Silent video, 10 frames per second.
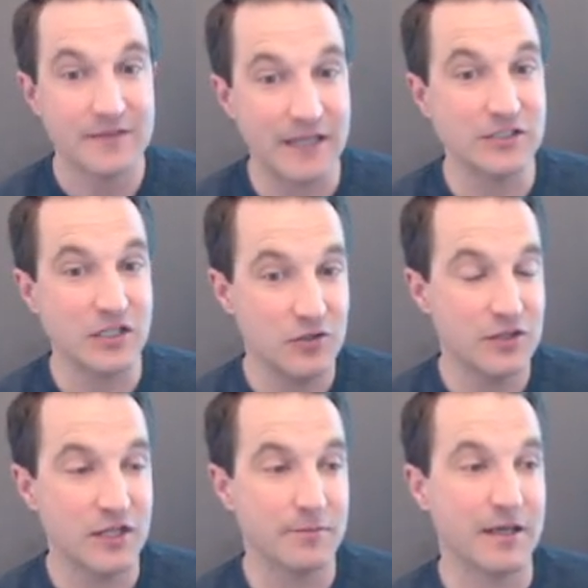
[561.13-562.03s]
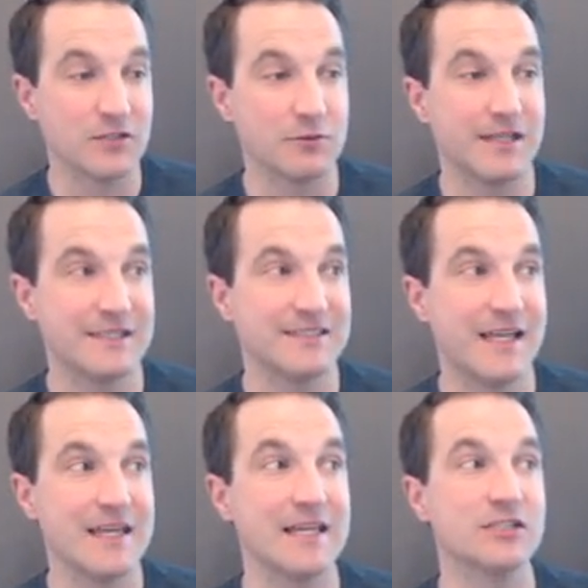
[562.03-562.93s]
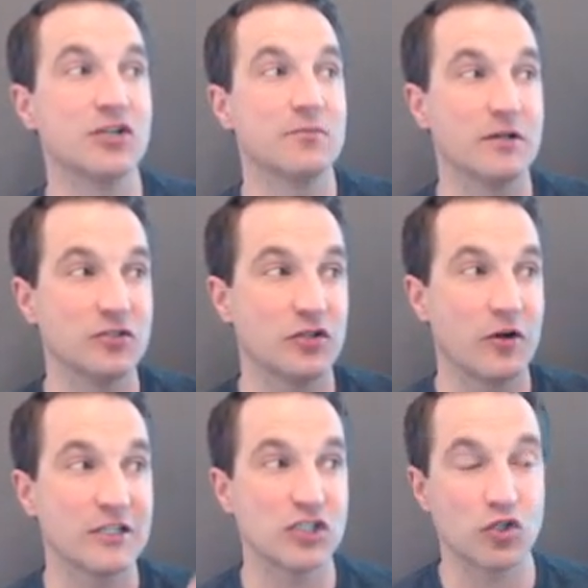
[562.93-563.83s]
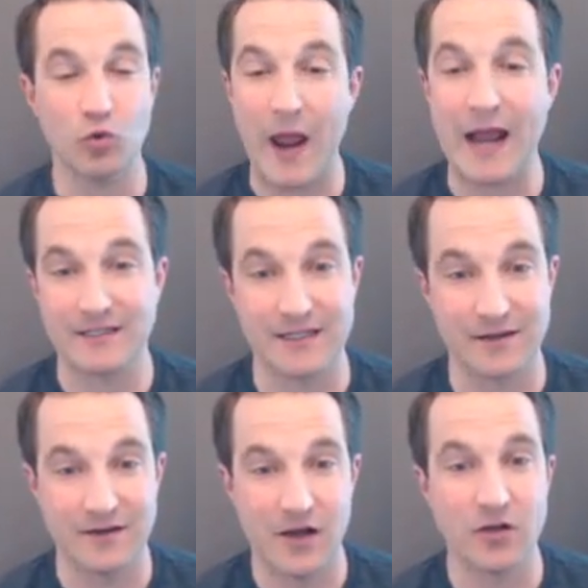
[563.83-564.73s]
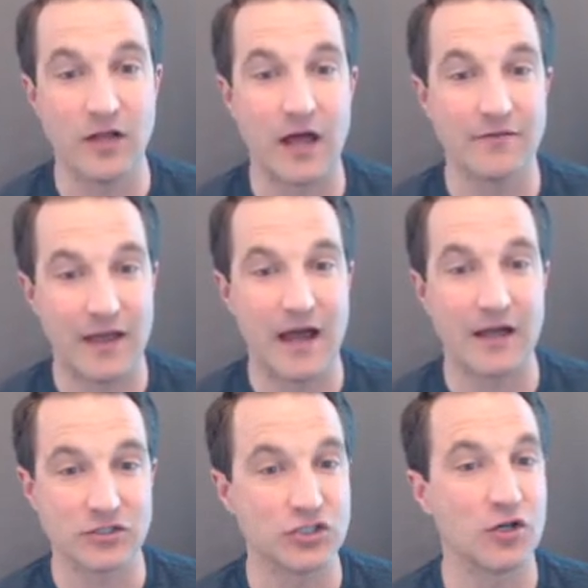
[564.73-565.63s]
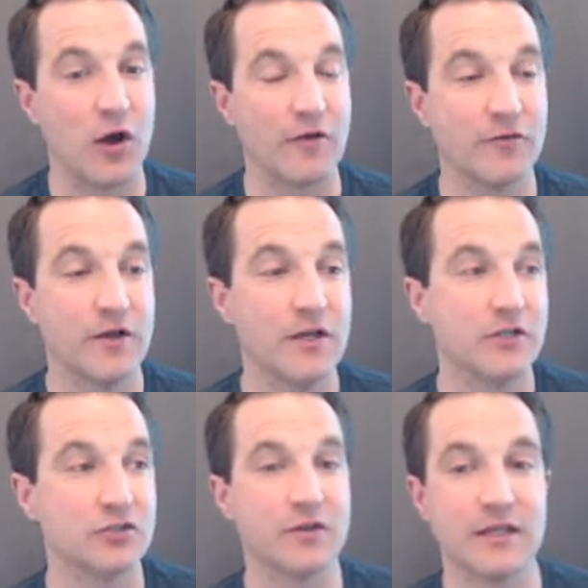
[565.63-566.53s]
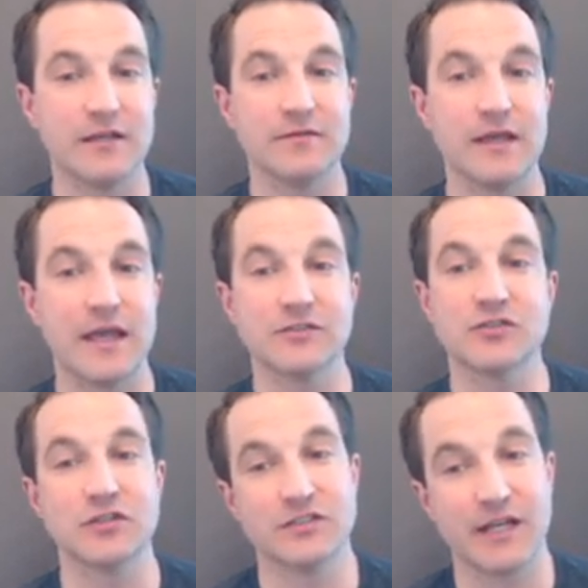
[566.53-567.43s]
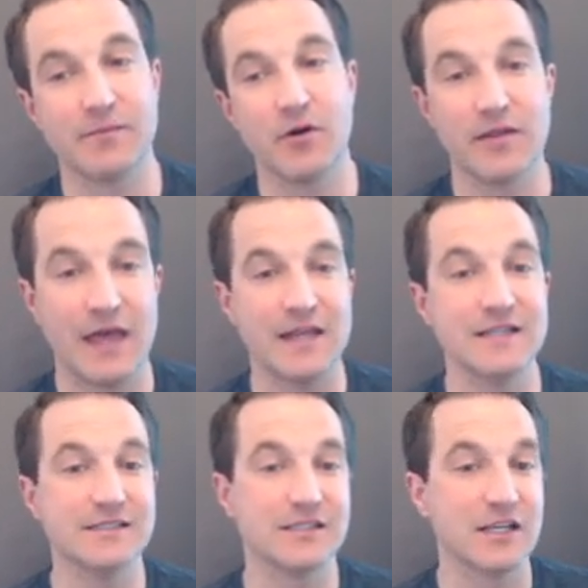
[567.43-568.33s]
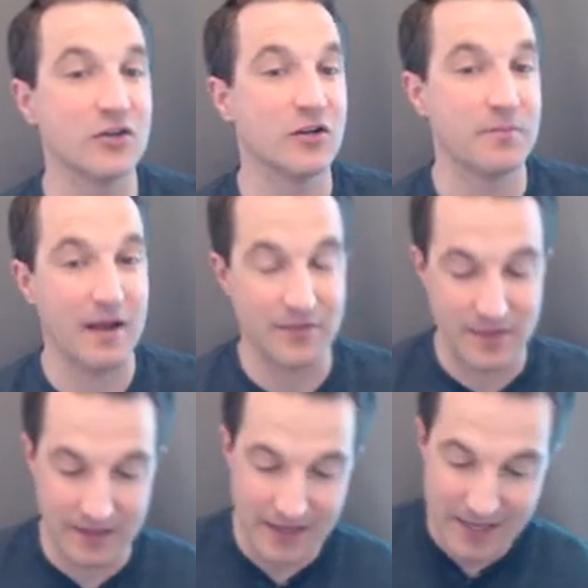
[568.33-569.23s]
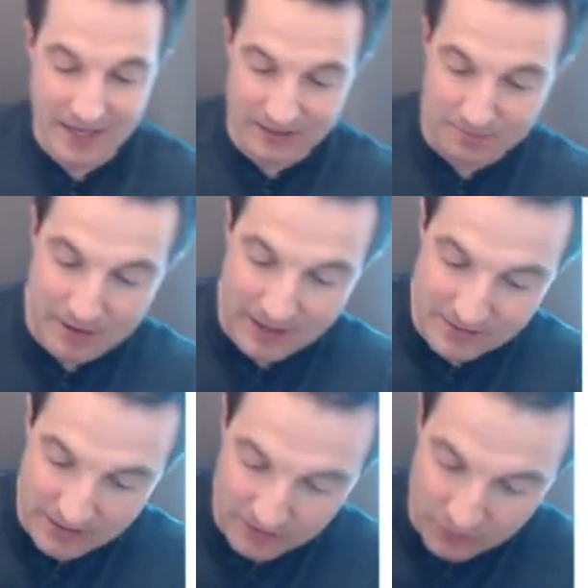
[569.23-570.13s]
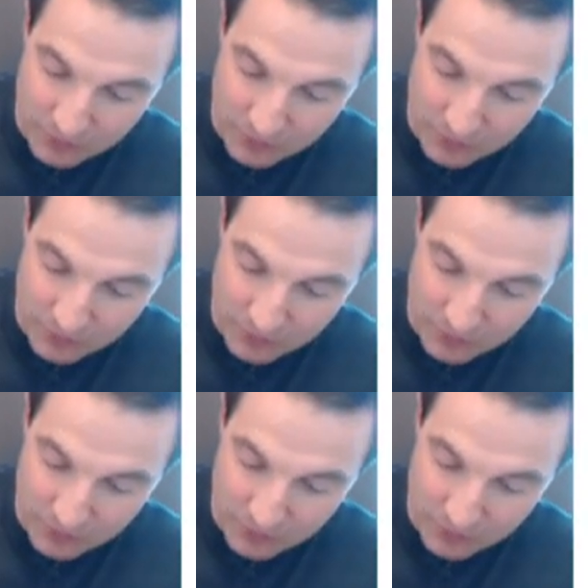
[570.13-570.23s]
that's a good thing because what that's saying is your muscles are extracting a lot of that oxygen off. So the answer to the second part of that, is this a good or bad thing? It depends on the